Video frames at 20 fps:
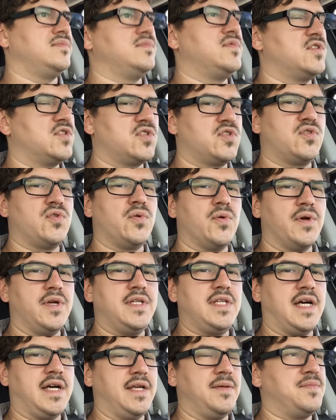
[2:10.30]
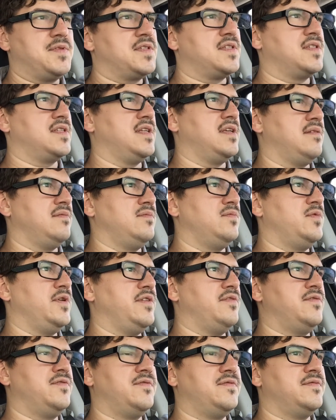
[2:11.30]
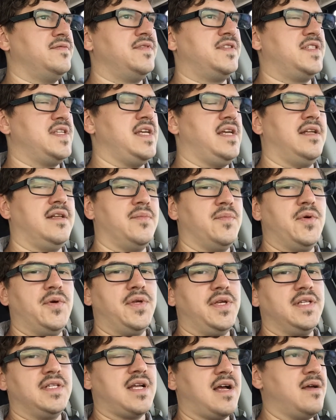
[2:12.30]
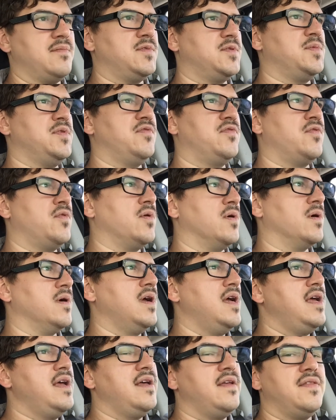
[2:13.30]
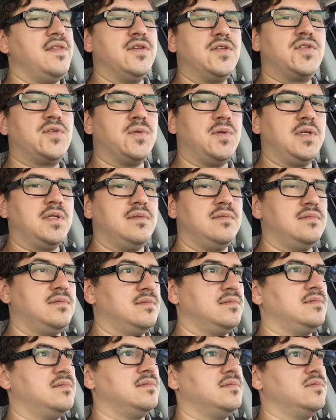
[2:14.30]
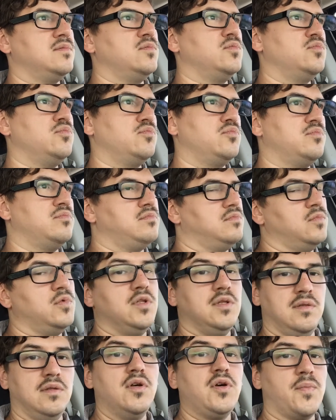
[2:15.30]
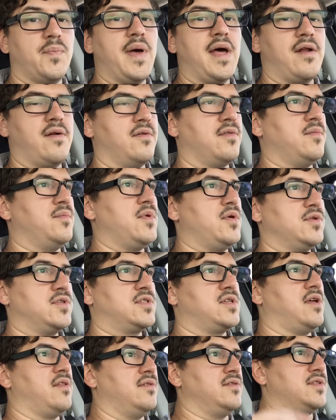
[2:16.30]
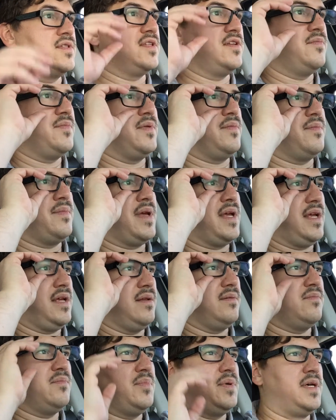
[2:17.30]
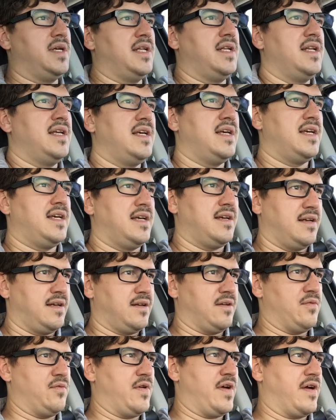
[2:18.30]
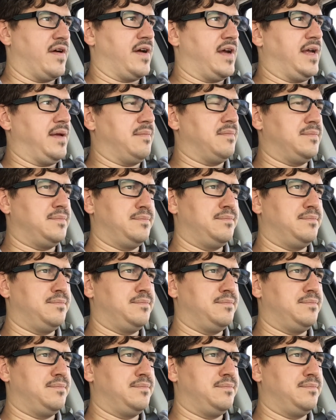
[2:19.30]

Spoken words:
story types that we've seen a million times before. This one would look better than most others that have been made, but a very